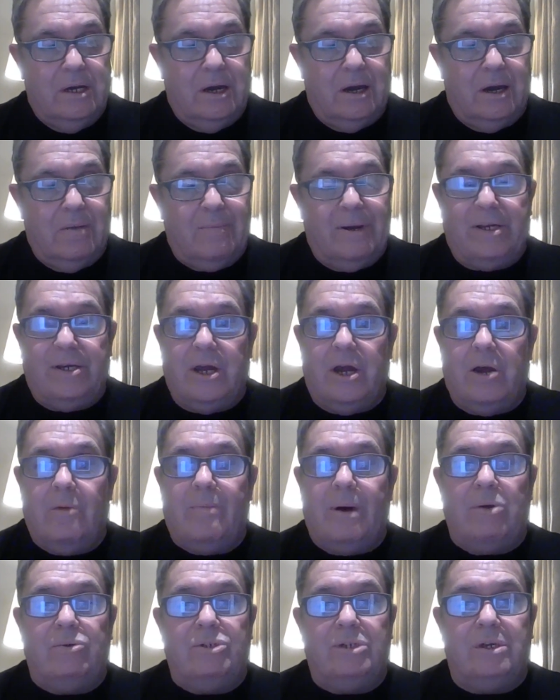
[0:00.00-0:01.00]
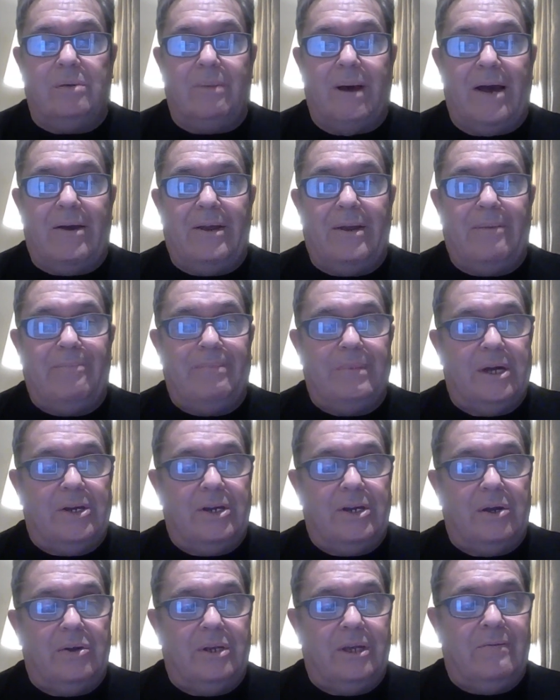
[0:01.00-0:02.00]
I make no bones about it. I
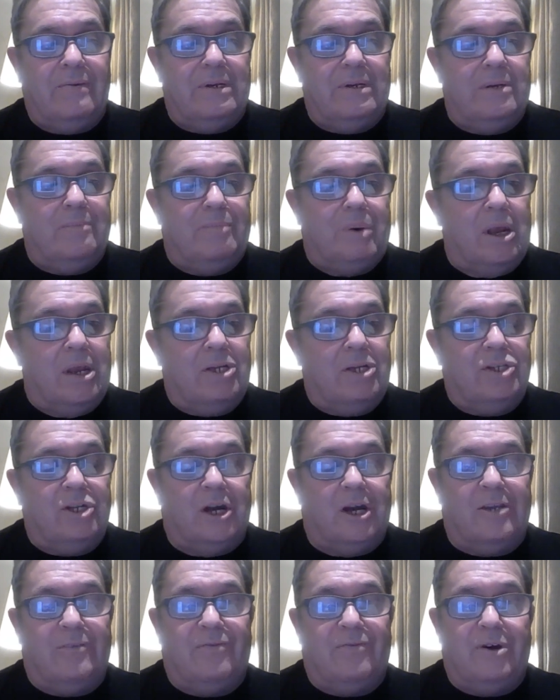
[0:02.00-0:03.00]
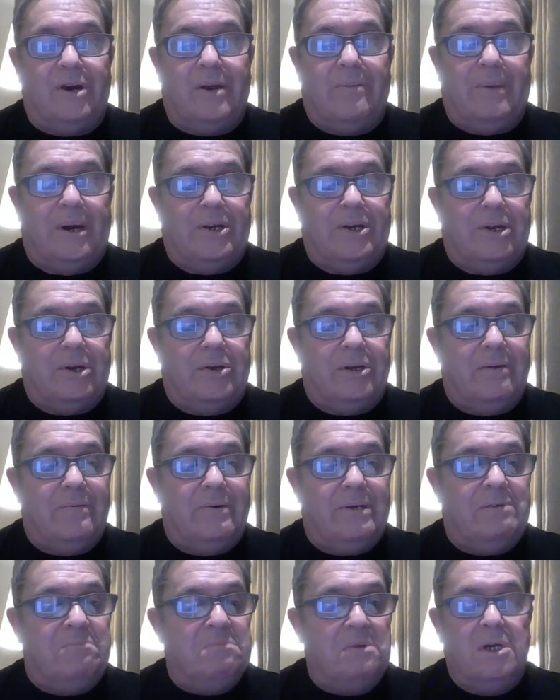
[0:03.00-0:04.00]
don't even apologize for it. I don't
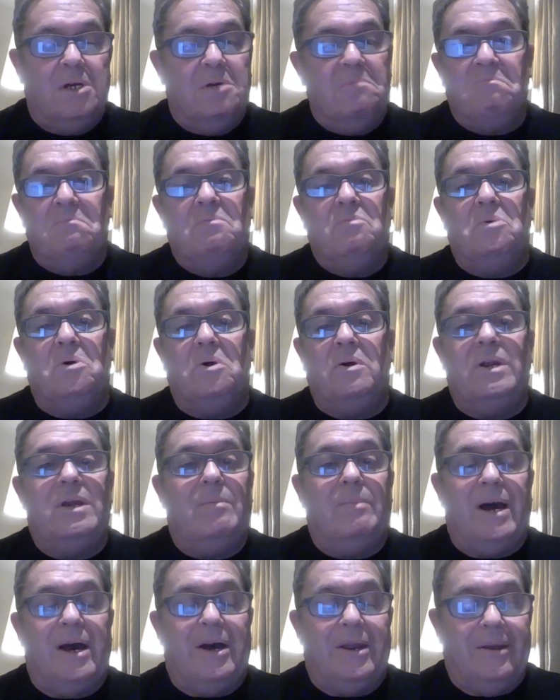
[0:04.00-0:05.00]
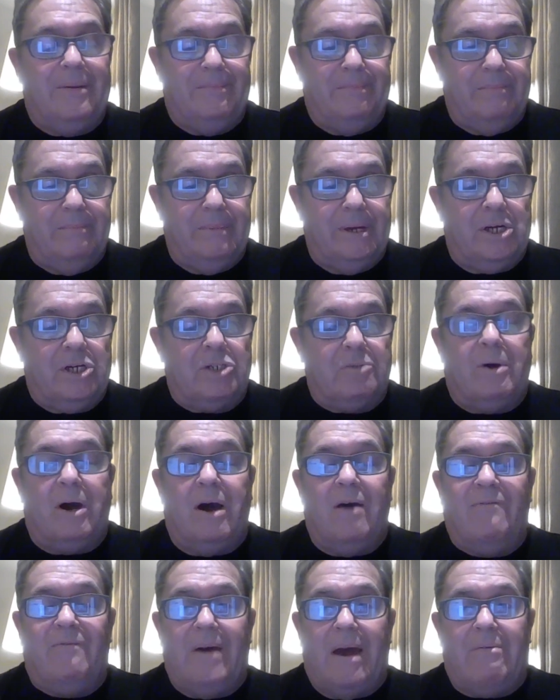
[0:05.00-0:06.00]
even worry about it, because
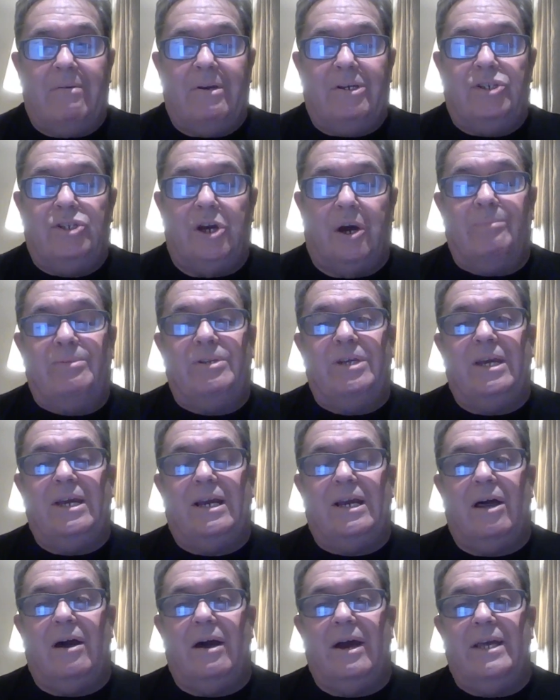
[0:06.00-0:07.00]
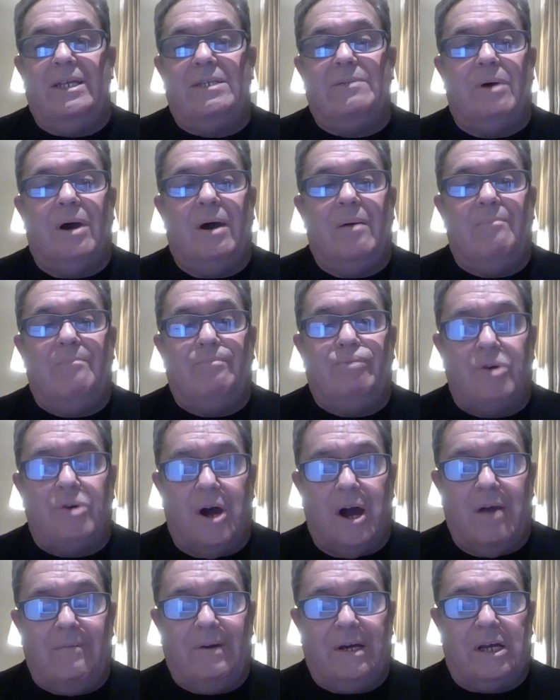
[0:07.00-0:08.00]
my very top tier clients, my
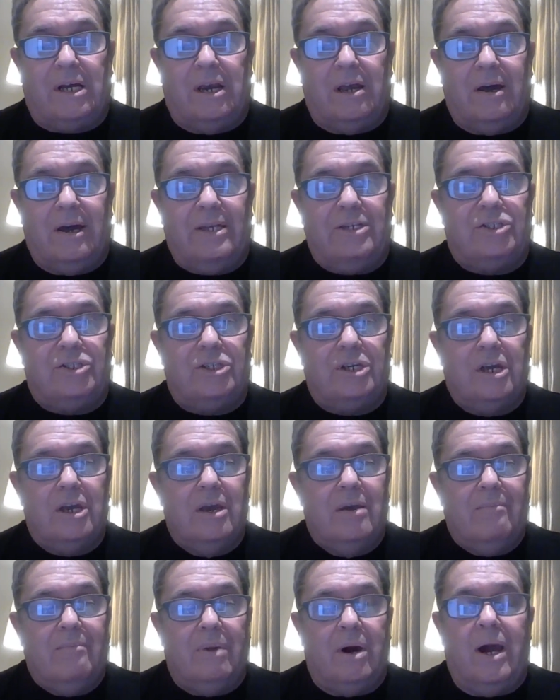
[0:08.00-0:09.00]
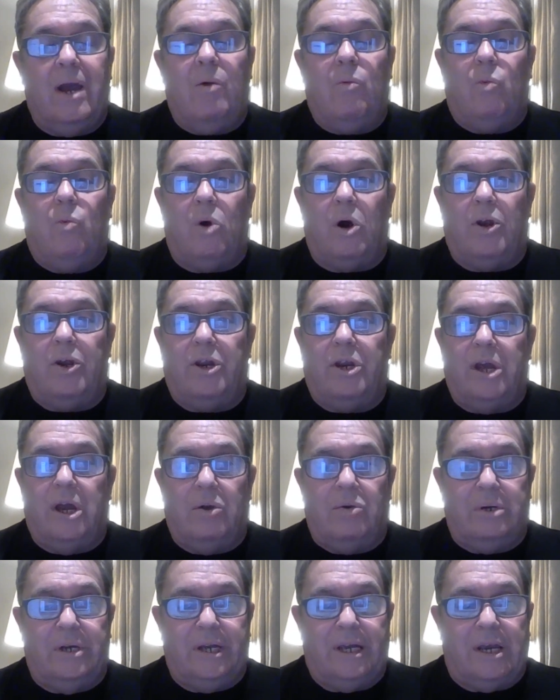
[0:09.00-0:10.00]
private clients, my one and
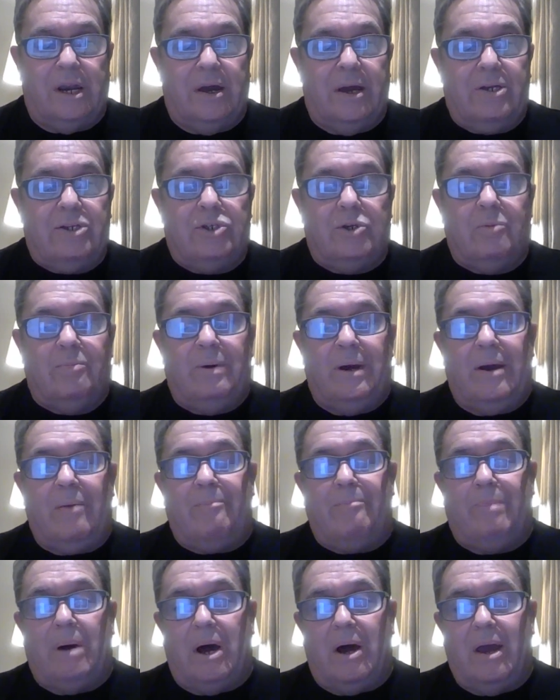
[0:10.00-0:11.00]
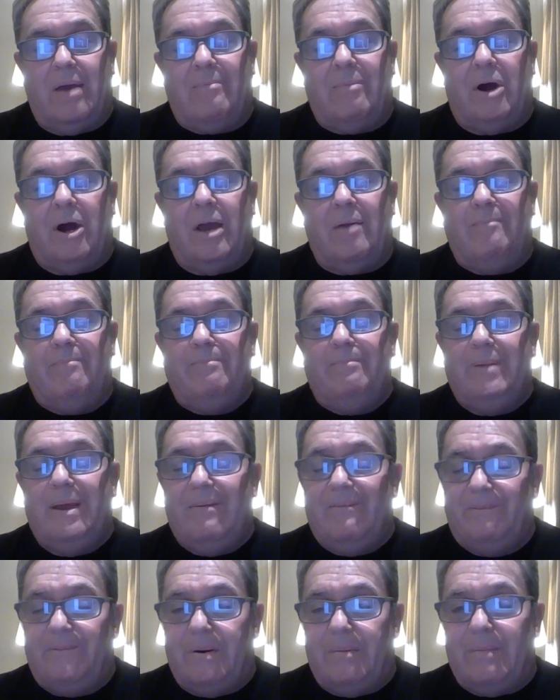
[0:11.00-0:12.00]
only clients who buy my
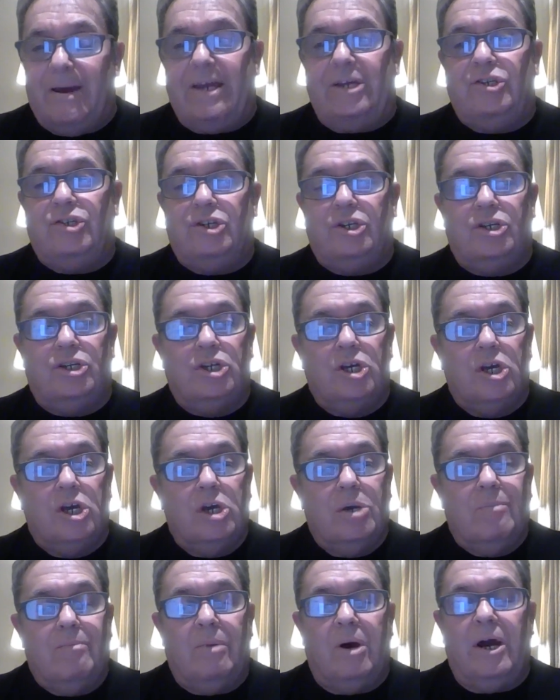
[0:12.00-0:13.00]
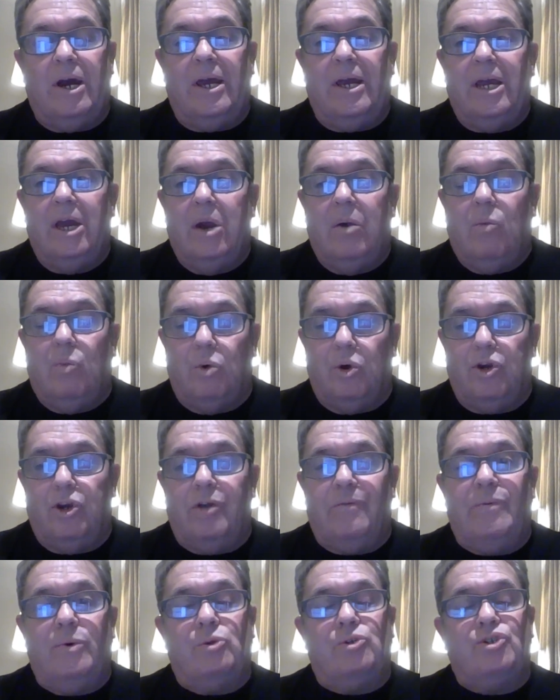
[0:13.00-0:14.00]
information, my
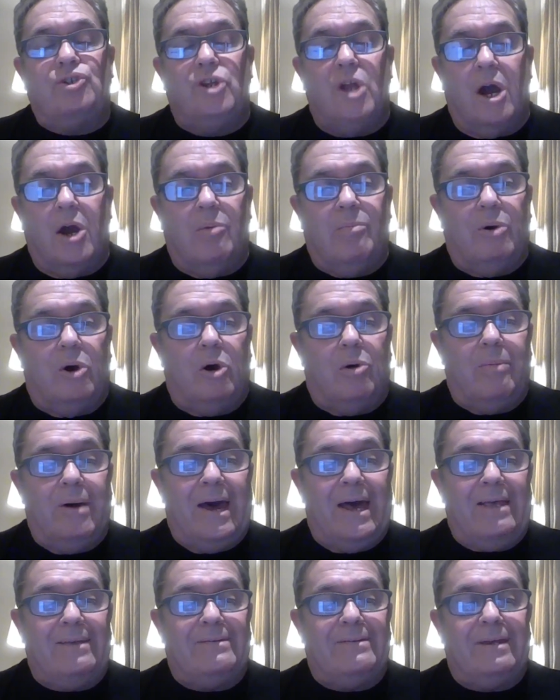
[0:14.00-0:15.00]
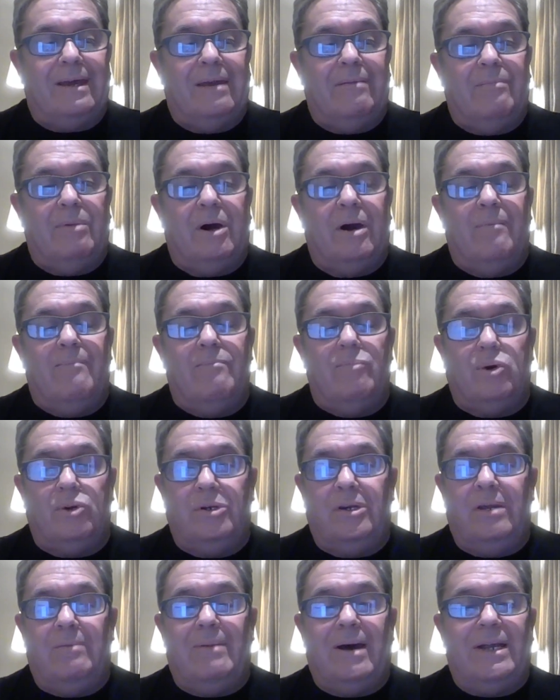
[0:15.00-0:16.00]
wonderful snowball bets and my
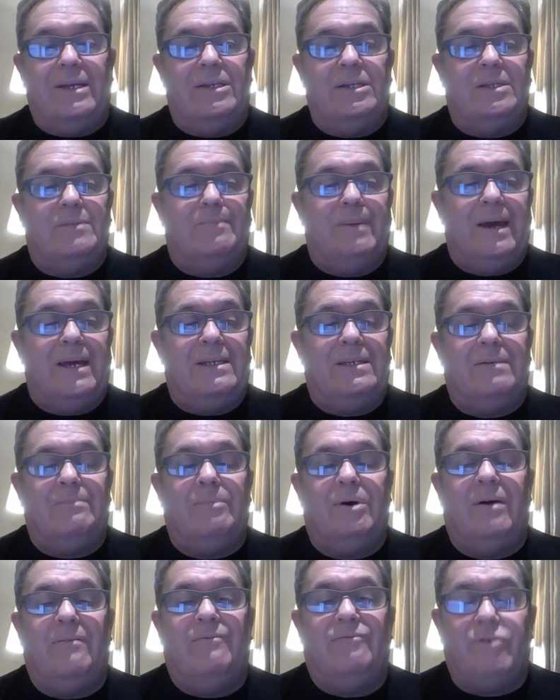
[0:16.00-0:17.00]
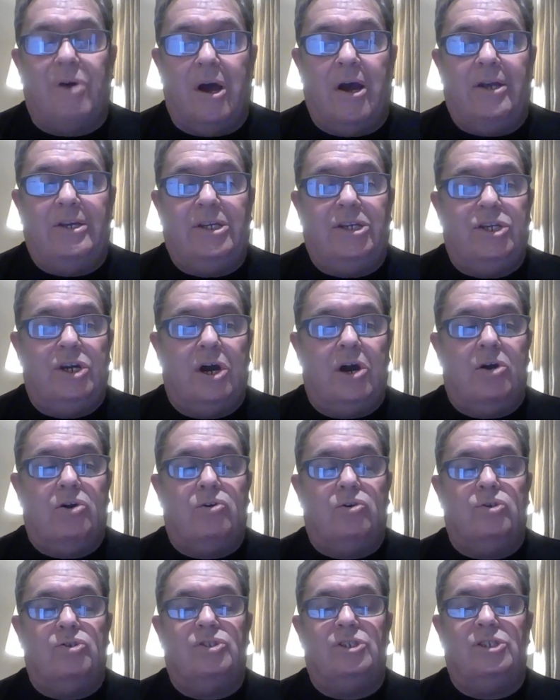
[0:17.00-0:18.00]
Monday Madness bets and my Friday dark
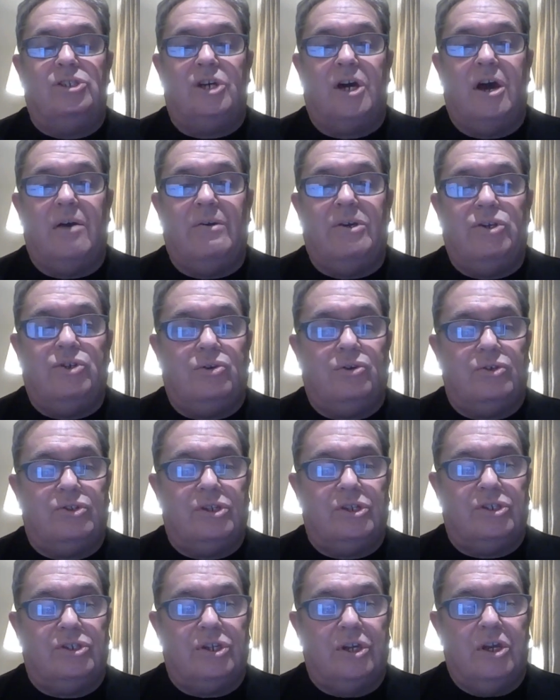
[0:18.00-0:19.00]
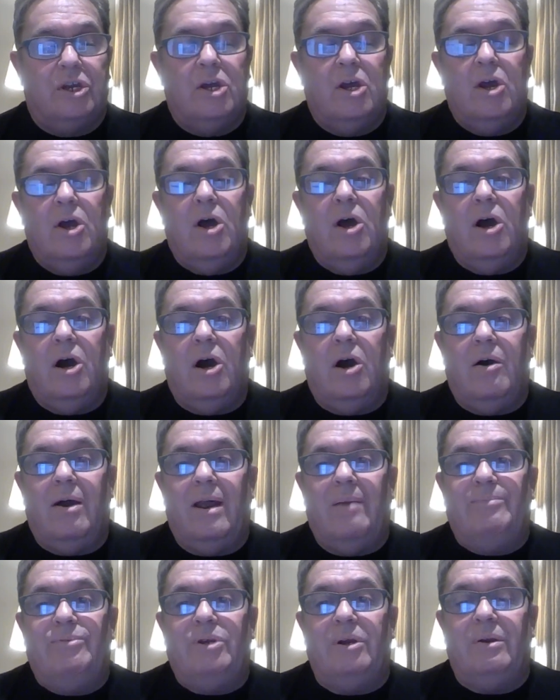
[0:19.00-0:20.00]
horses, Irish horses, are
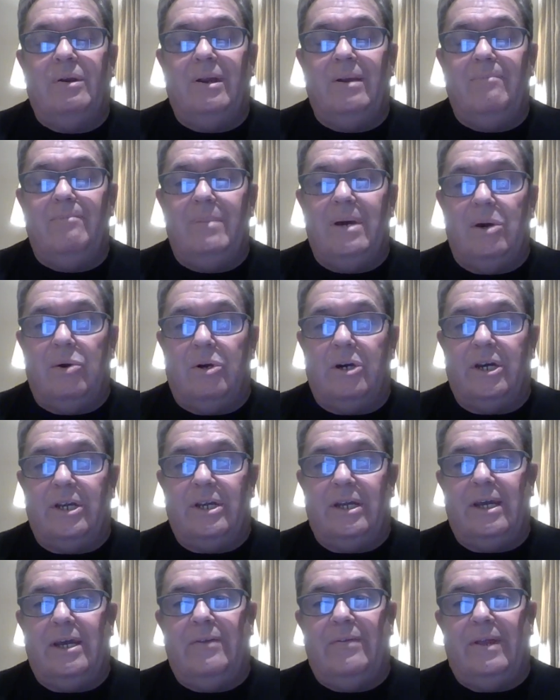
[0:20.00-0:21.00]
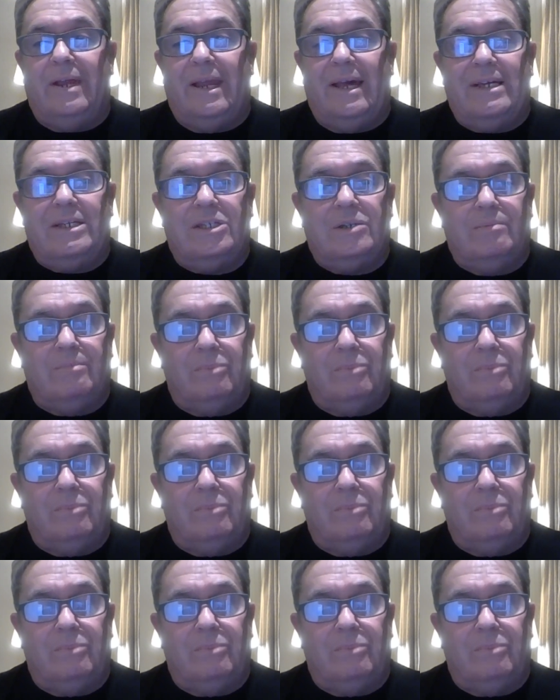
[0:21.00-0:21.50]
absolutely milking it in the last